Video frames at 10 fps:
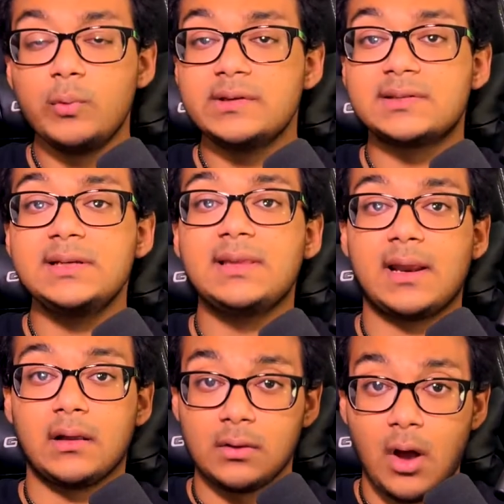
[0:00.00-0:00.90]
see that
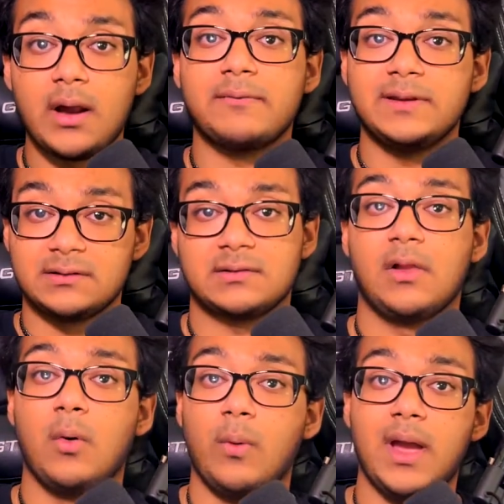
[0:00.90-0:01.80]
a lot of these
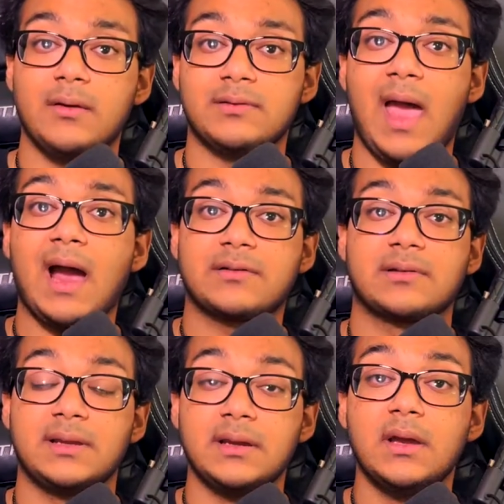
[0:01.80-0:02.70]
slow waves
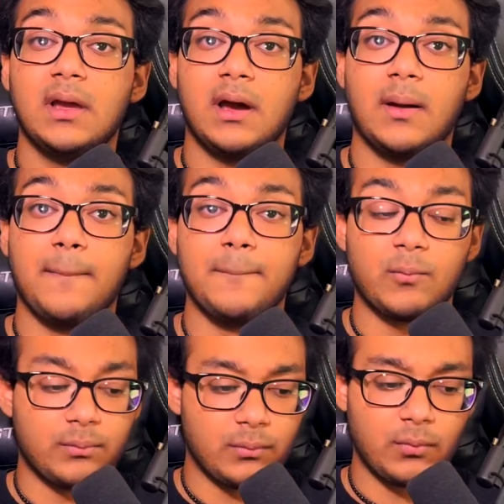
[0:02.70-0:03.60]
actually,
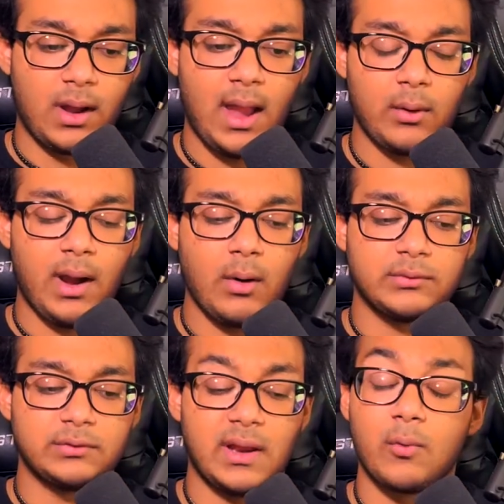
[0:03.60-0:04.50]

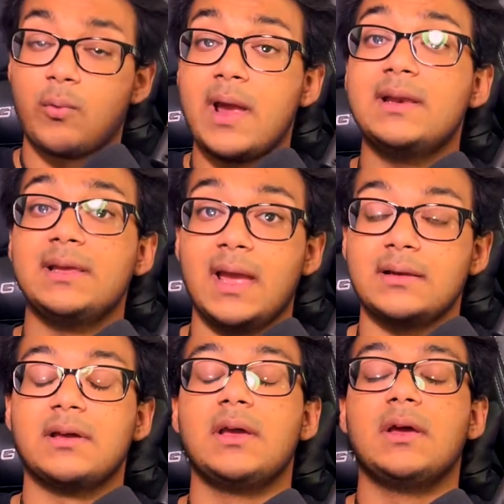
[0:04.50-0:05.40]
radiate
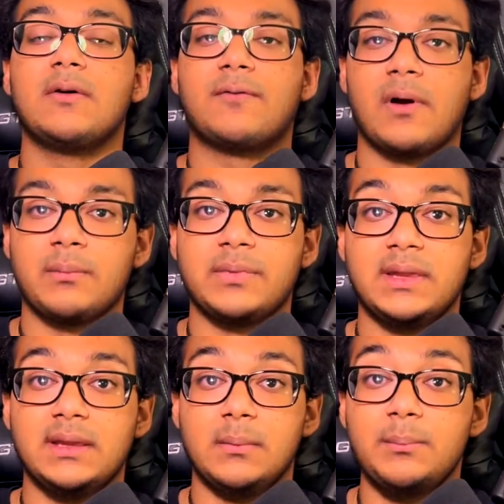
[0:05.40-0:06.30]
from
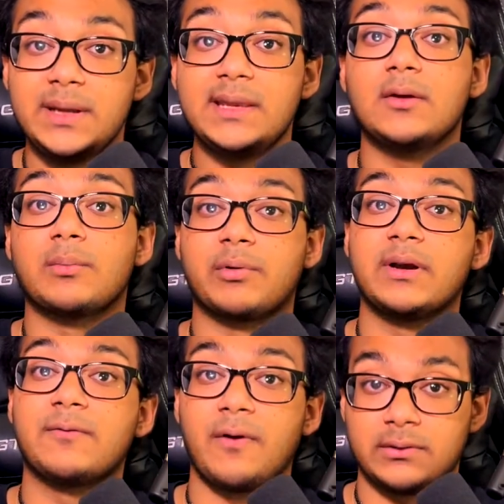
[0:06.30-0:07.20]
the medial
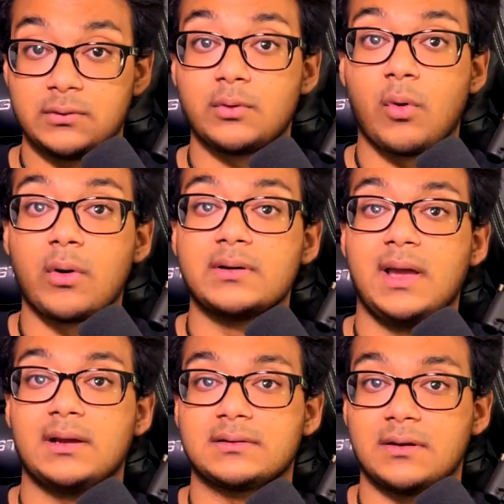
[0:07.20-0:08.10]
prefrontal
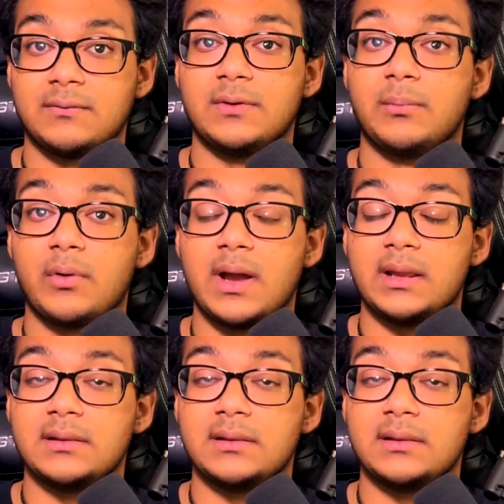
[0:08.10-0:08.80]
cortex of the brain.